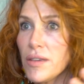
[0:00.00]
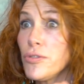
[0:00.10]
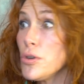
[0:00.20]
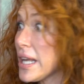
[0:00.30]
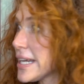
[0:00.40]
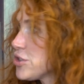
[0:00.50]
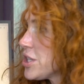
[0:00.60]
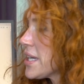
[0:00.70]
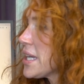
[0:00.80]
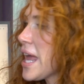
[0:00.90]
If you like
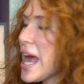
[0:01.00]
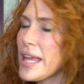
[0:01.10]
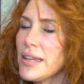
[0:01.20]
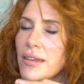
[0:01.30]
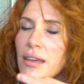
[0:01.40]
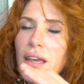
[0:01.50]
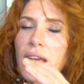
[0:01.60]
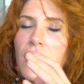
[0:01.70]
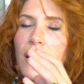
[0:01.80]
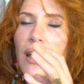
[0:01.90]
chicken and
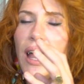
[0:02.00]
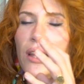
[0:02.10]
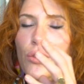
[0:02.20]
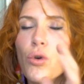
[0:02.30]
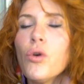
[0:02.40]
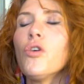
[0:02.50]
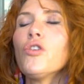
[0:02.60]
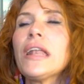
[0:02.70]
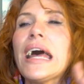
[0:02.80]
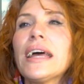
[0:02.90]

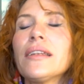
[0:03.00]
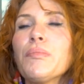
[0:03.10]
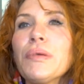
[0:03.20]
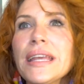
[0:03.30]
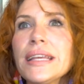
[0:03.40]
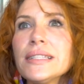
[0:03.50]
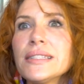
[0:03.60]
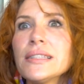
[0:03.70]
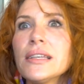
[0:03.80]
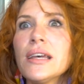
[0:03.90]
corn and
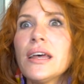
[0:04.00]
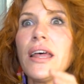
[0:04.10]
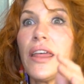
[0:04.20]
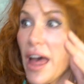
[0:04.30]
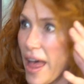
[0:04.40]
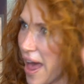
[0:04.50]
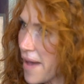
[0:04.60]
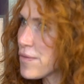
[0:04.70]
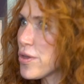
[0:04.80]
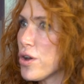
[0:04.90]
peas,
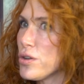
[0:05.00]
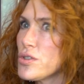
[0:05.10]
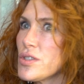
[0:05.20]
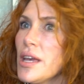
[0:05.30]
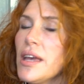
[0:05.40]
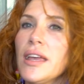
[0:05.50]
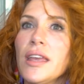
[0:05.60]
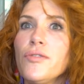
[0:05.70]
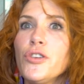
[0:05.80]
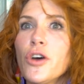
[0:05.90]
have those.
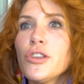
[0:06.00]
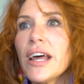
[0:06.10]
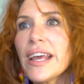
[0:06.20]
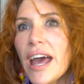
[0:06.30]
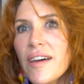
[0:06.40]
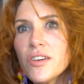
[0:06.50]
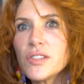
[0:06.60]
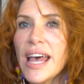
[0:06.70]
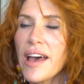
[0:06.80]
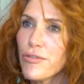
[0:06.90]
If you don't like
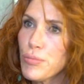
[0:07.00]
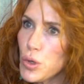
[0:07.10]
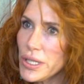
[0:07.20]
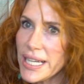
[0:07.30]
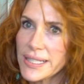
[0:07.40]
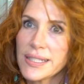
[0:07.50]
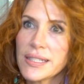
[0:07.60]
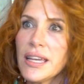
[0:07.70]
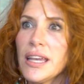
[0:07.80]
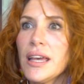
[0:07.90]
avos, have more
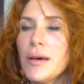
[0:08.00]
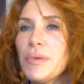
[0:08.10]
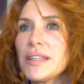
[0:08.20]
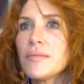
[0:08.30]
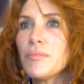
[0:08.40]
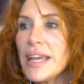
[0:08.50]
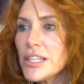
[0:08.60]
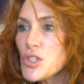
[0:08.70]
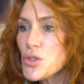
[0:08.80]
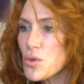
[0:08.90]
nuts. But
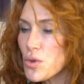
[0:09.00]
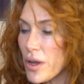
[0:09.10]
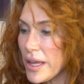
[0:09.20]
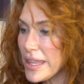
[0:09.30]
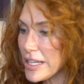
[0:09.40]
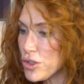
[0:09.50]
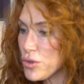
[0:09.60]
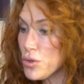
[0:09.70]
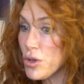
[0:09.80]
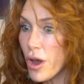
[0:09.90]
make sure that
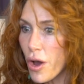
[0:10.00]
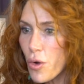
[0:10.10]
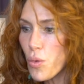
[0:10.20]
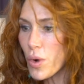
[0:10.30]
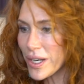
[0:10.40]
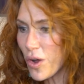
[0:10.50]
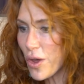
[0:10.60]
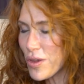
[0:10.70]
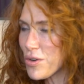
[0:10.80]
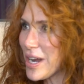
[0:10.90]
you know what
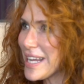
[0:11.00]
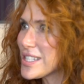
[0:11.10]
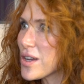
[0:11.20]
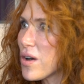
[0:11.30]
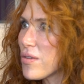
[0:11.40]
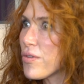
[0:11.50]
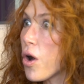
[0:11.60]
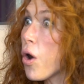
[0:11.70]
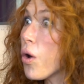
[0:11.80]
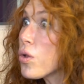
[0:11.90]
are the range of
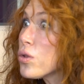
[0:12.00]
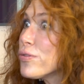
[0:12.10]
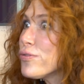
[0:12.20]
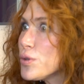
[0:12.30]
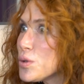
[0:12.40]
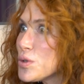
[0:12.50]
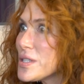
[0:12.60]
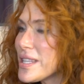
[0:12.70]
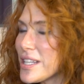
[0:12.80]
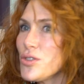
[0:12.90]
whole
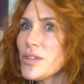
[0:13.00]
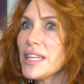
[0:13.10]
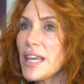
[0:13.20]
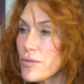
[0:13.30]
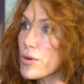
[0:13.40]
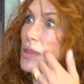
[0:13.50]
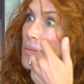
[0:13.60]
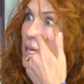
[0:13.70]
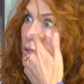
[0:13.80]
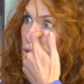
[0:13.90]
foods that you can get from the
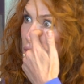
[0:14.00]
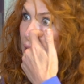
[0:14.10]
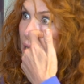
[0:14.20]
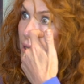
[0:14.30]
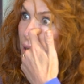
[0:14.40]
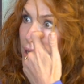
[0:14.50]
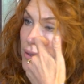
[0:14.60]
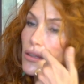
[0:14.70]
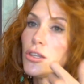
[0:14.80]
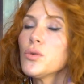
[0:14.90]
Mediterranean
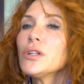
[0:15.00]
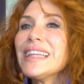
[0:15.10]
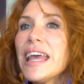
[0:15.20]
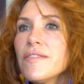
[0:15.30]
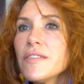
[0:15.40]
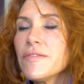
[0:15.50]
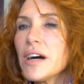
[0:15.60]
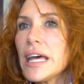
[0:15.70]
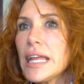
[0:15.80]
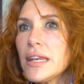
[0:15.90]
diet. You will never
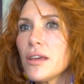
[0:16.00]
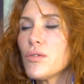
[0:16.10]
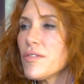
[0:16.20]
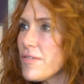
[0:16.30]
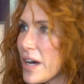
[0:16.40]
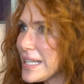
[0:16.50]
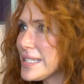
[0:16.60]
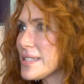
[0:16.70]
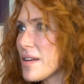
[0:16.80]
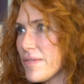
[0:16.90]
find
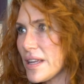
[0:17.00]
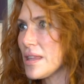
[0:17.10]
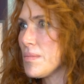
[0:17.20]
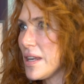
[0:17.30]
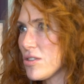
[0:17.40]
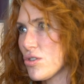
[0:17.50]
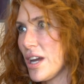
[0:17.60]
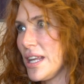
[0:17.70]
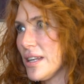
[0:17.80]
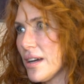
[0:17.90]
refined stuff in the
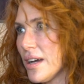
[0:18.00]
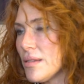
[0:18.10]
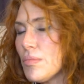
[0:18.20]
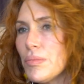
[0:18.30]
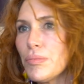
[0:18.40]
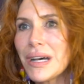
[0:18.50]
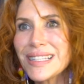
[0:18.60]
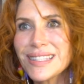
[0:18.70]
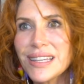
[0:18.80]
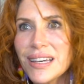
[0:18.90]
Mediterranean diet.
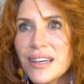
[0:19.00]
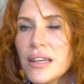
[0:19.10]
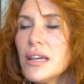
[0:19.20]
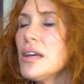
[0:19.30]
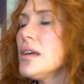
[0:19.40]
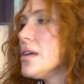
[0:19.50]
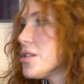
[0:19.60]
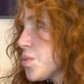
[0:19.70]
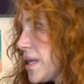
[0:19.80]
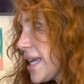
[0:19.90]
Pasta
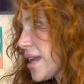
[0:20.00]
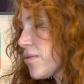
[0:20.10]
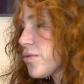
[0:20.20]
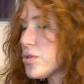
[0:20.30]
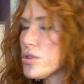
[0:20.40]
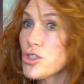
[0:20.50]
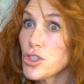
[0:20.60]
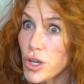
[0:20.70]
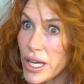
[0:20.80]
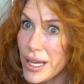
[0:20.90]
is weekend food.
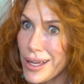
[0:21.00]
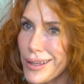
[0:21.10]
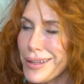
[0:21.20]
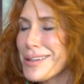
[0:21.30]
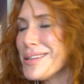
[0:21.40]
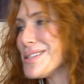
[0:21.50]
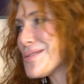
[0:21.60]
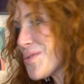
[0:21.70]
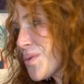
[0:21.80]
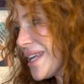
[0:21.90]
Sugar is
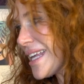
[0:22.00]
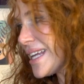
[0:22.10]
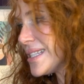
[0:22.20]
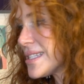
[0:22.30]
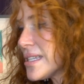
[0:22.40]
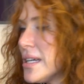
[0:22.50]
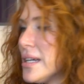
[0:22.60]
for weekends.